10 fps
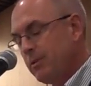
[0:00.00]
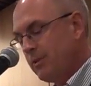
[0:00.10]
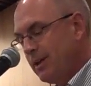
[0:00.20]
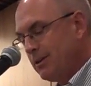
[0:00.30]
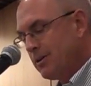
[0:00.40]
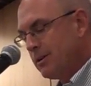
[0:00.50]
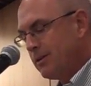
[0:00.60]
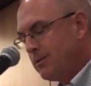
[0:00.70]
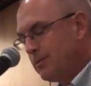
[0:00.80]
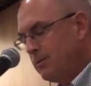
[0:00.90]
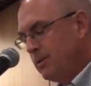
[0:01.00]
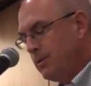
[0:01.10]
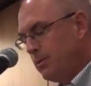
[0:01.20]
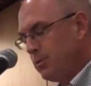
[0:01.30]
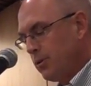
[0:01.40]
as Hitler
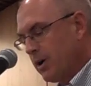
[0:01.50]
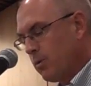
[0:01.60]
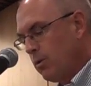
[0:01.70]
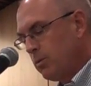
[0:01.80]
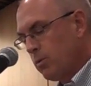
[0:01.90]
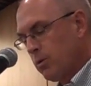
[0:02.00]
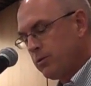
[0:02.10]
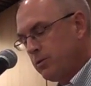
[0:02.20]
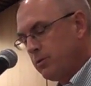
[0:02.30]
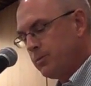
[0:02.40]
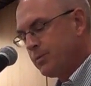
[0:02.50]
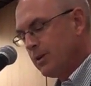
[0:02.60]
during World War II,